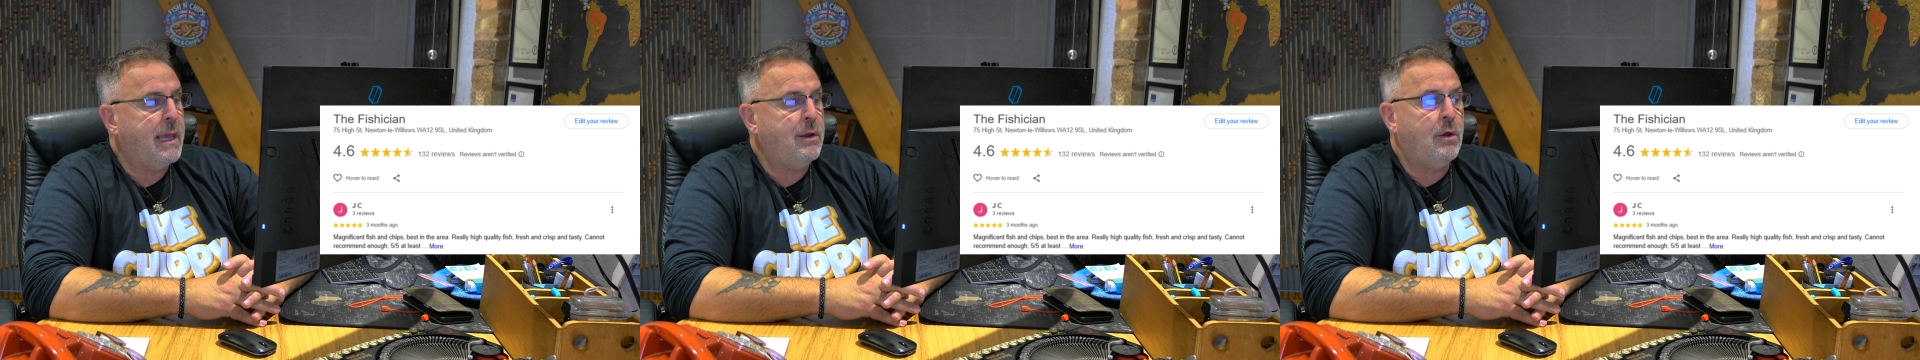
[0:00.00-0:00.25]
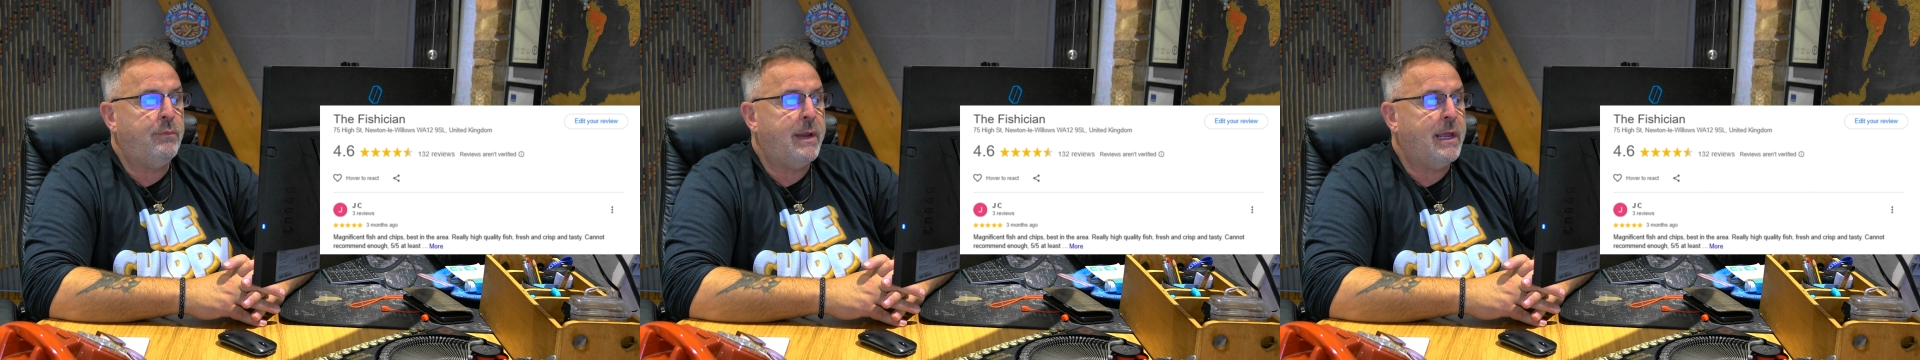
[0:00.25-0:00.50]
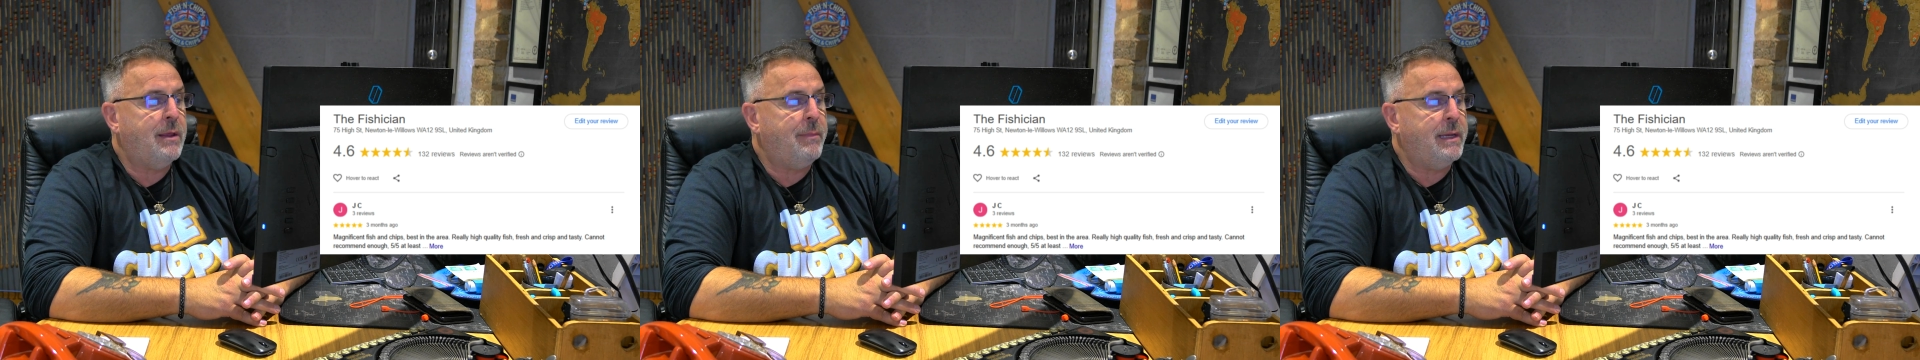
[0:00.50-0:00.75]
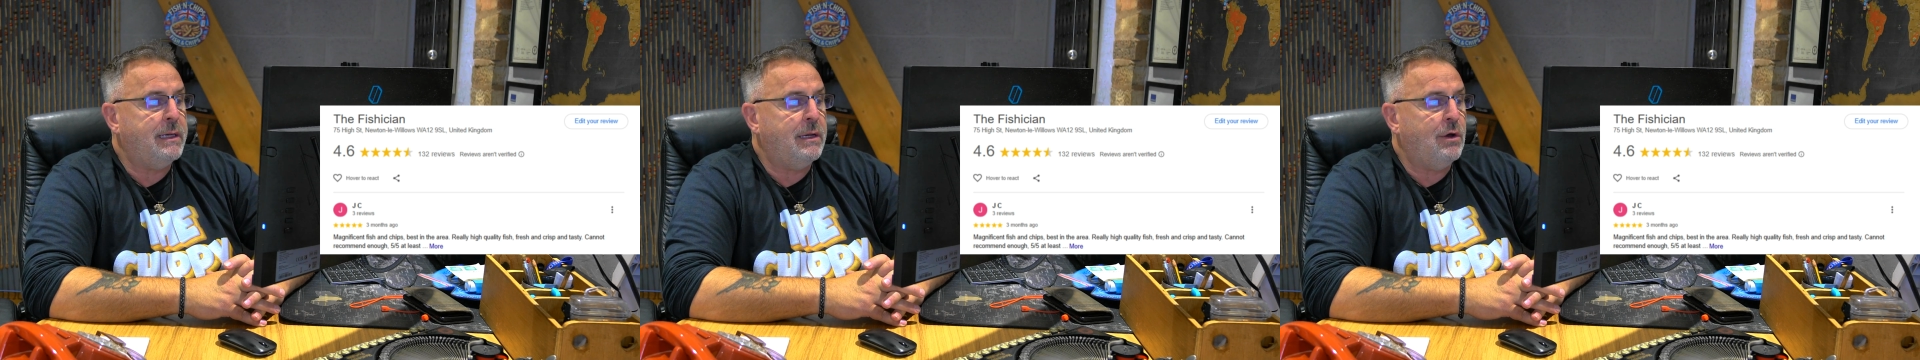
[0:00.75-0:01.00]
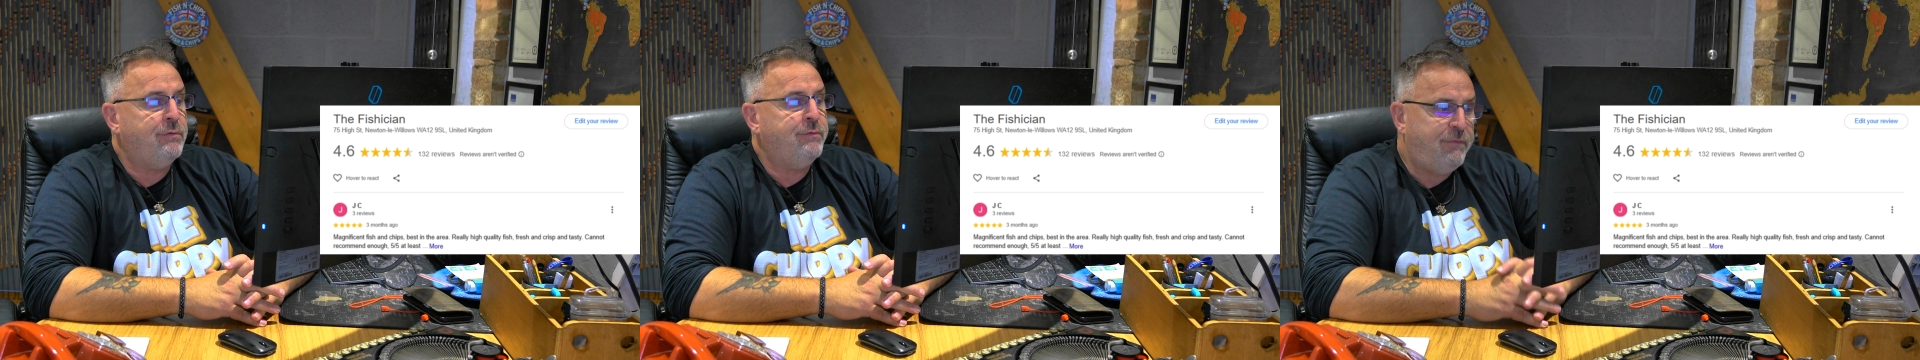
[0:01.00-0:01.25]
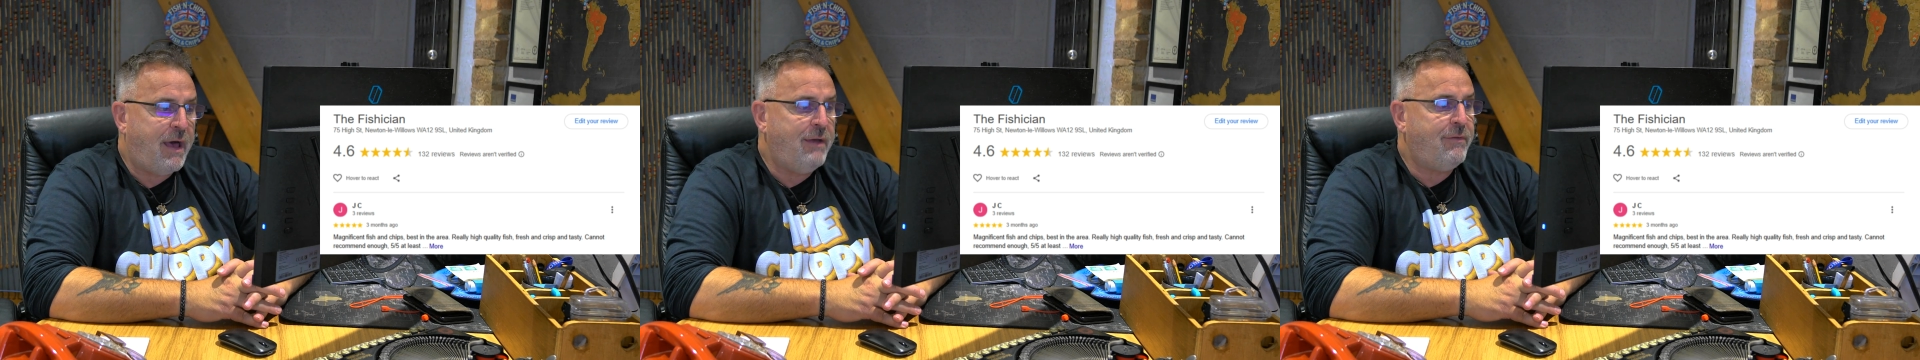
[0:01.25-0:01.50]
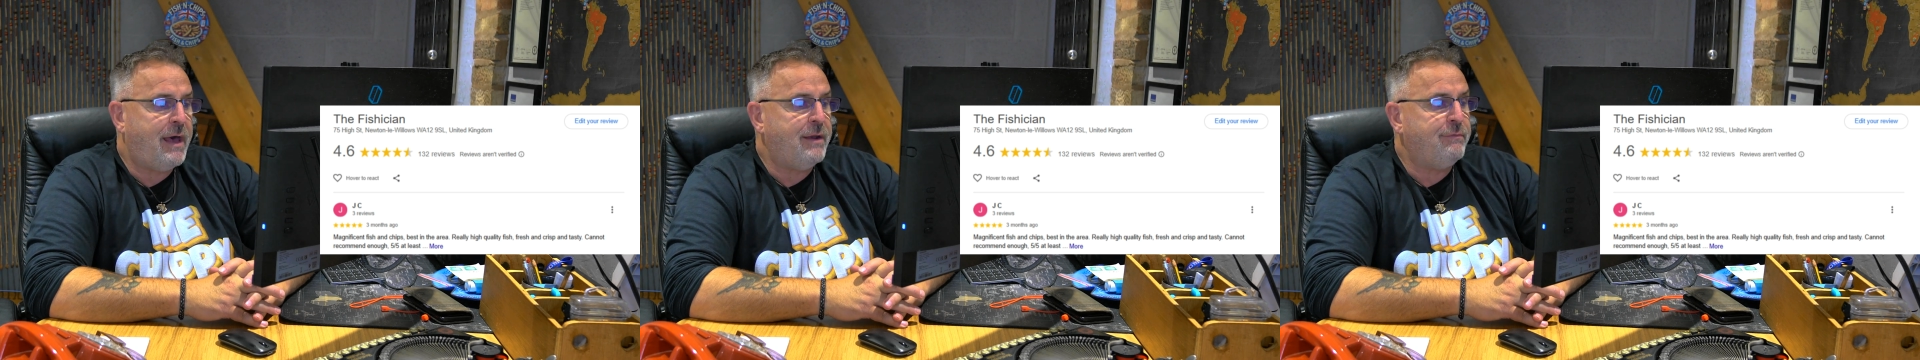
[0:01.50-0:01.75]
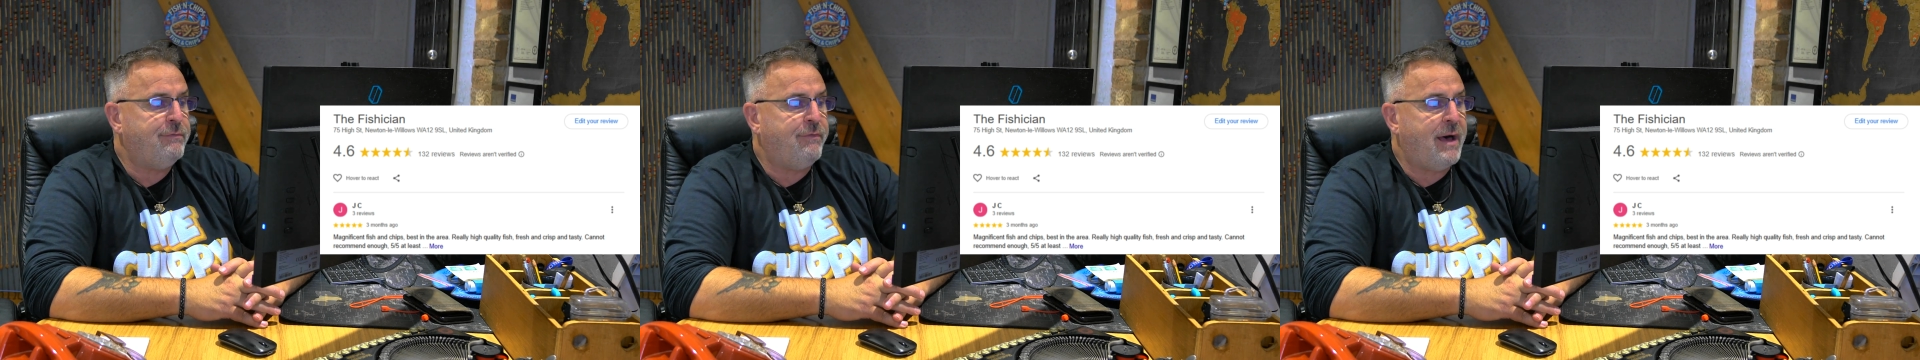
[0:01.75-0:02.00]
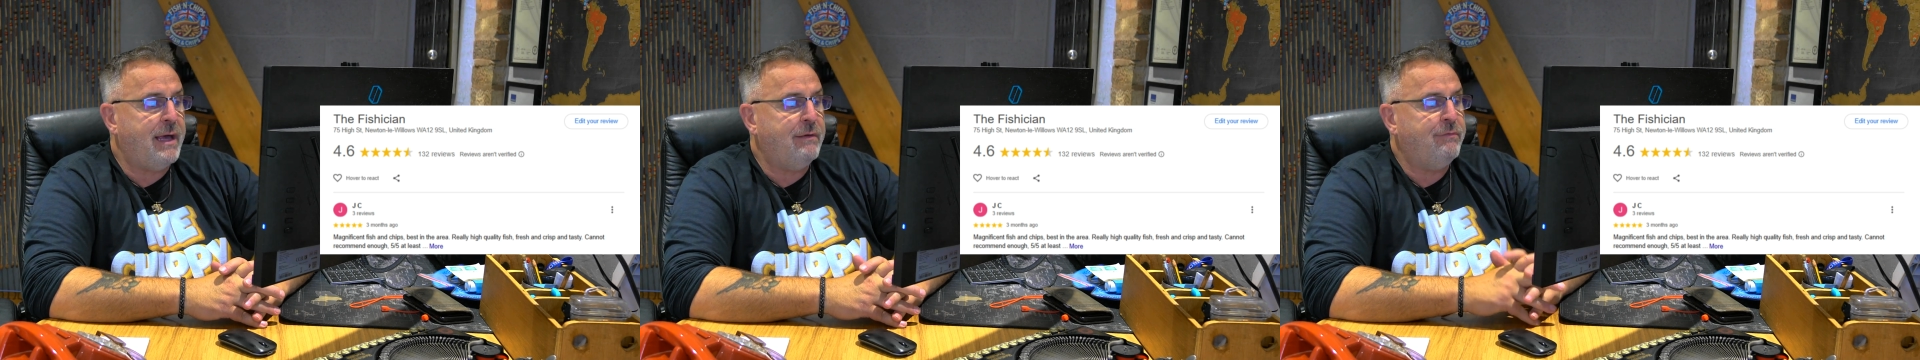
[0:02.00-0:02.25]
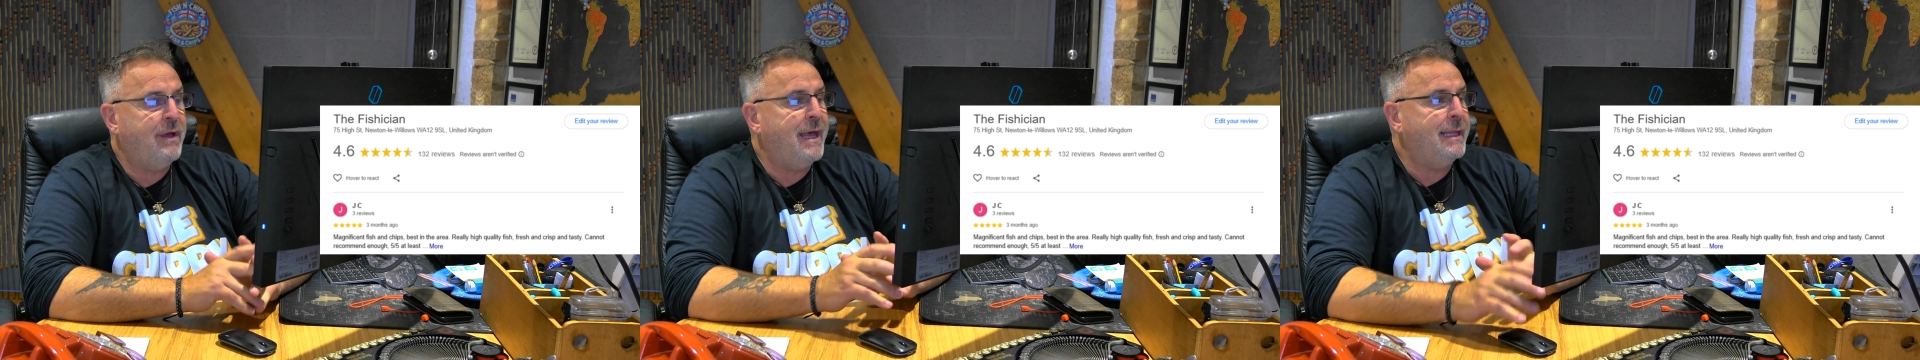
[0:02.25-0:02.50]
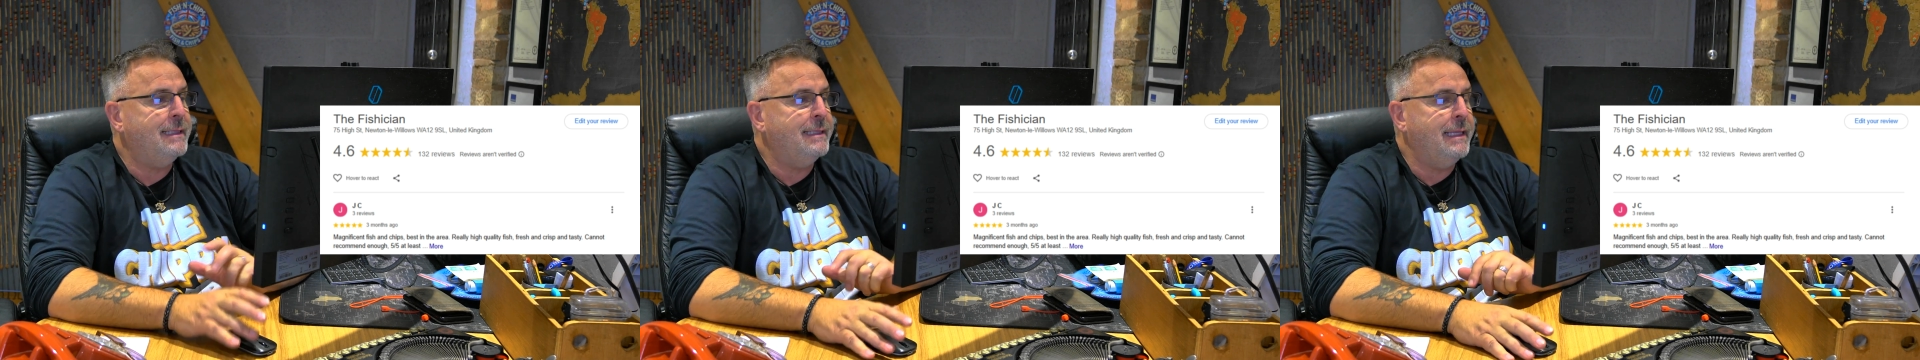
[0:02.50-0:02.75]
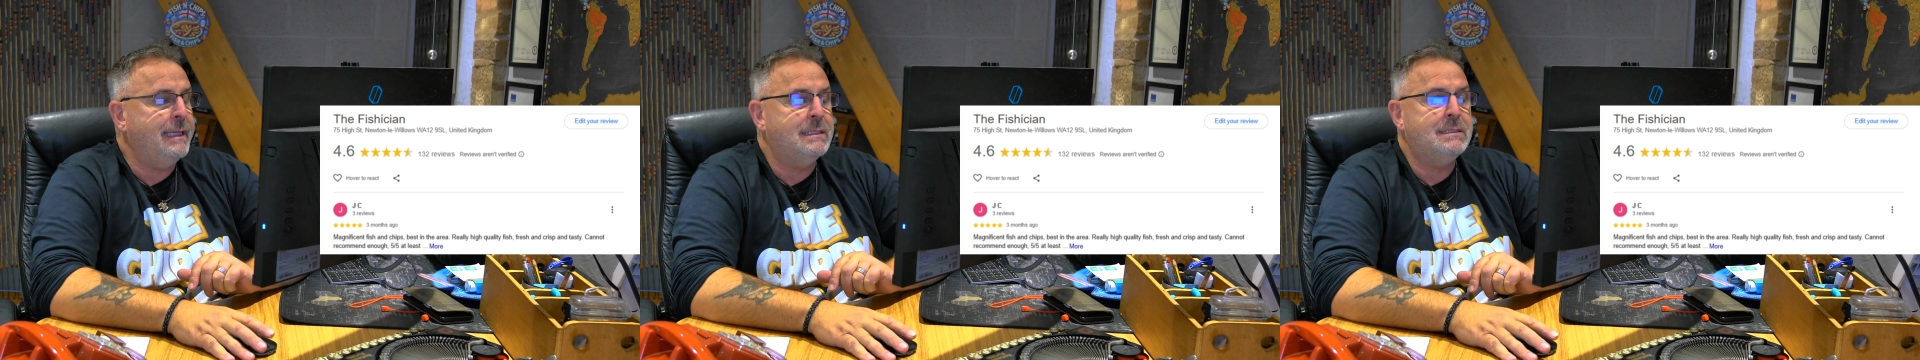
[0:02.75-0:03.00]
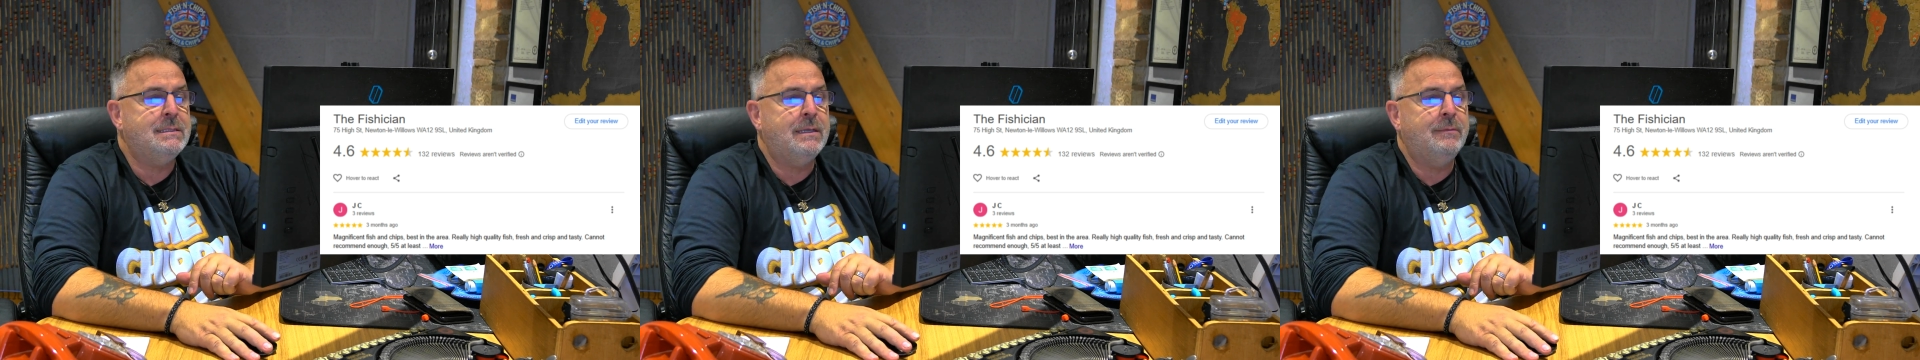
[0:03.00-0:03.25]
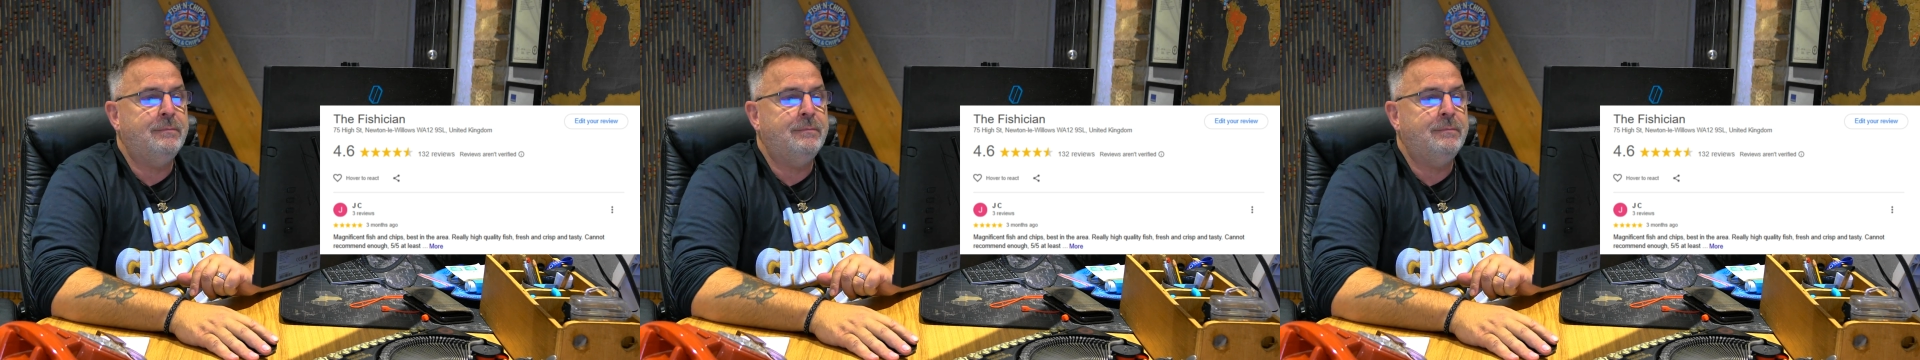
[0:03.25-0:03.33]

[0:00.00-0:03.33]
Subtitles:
Cannot recommend enough. 5 out of 5 at least.